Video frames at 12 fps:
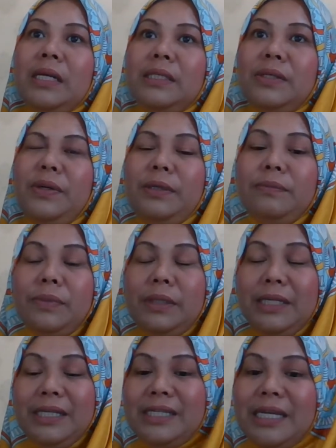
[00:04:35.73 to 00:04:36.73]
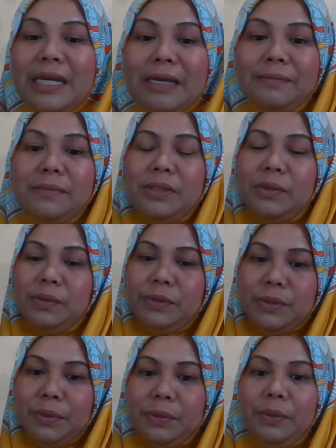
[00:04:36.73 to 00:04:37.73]
So in Islam
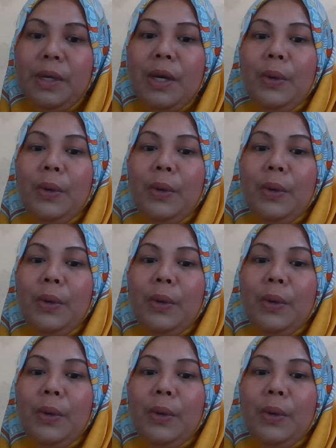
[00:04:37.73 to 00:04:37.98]
also,